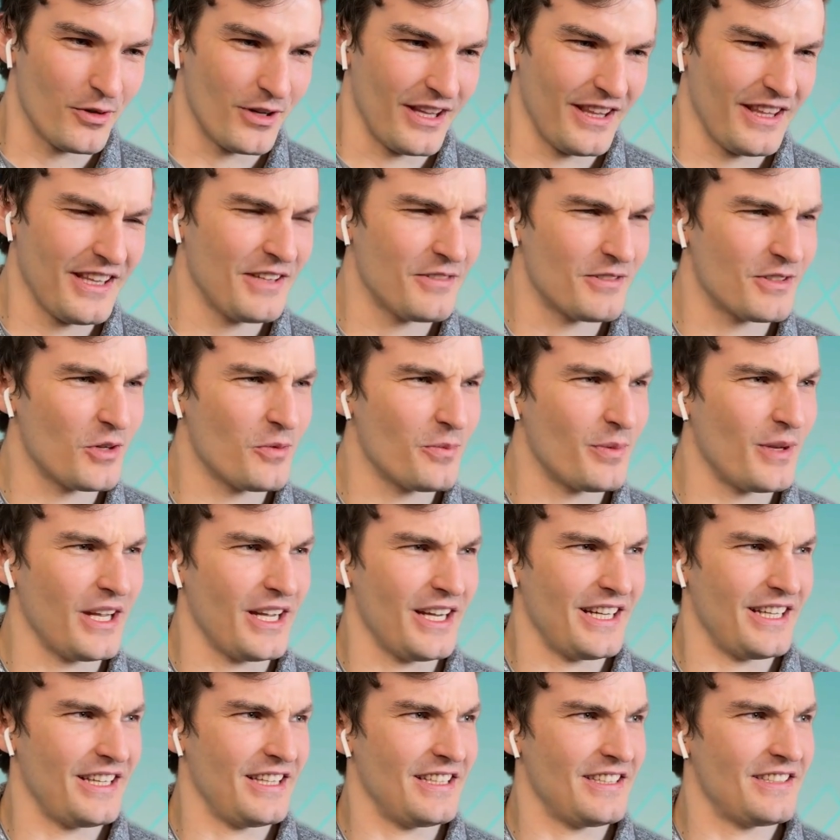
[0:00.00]
I think it was
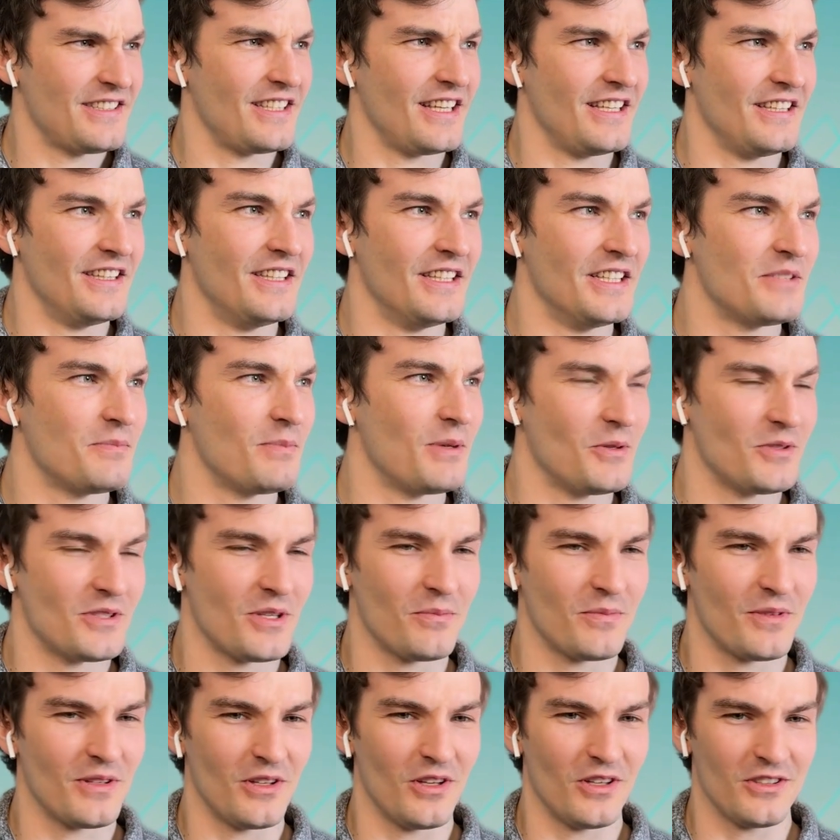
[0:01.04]
OpenAI that said this, but it was
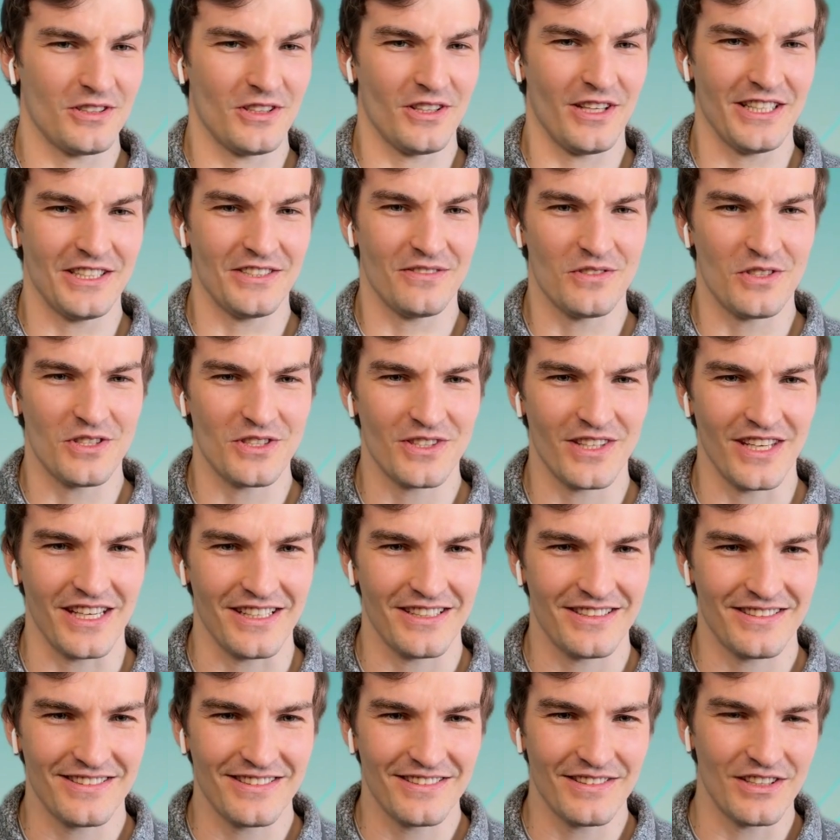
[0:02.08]
something along the lines of just
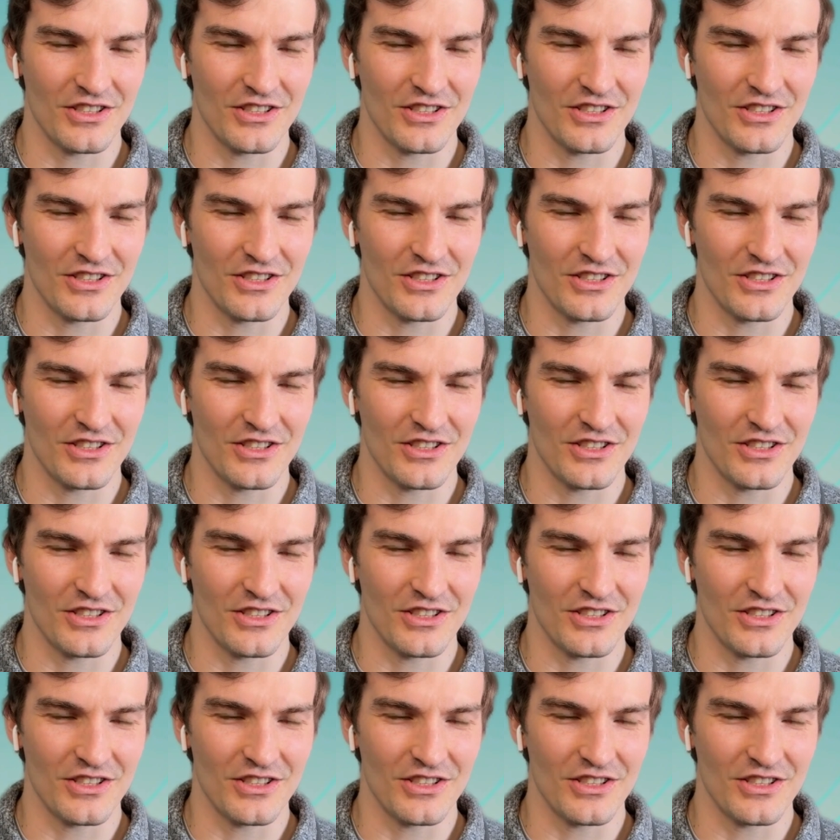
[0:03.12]
like